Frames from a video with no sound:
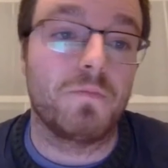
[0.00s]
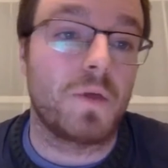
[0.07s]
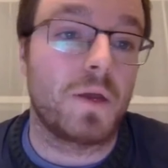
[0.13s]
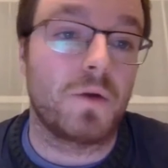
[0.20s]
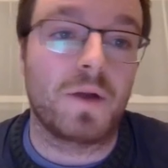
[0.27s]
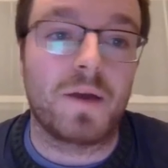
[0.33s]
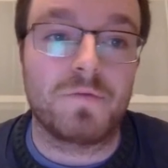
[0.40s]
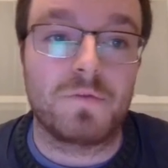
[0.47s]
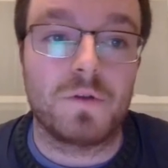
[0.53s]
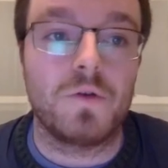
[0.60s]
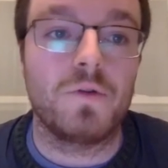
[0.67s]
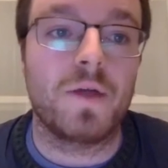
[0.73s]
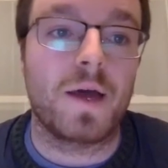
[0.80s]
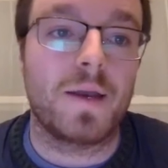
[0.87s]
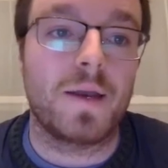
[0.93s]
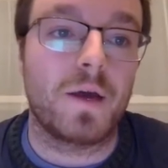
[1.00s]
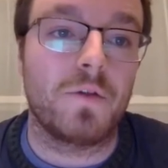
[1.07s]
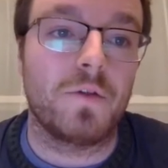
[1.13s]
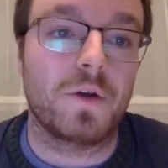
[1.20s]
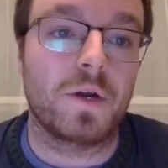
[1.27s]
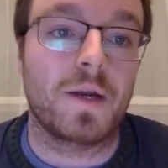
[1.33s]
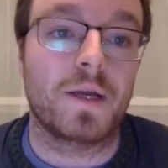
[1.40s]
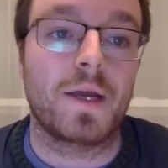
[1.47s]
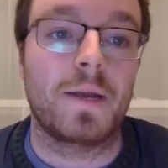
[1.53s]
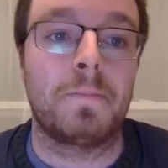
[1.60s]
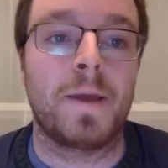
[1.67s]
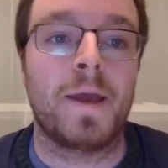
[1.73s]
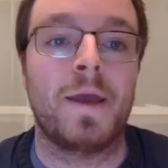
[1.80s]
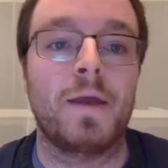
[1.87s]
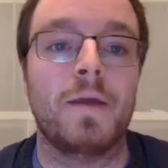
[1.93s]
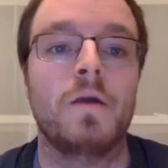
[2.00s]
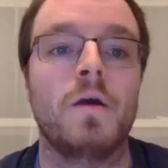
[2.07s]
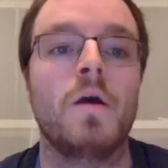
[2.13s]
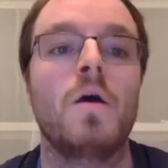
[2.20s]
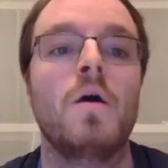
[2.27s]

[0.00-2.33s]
They don't have to do that now. They're going to get paid.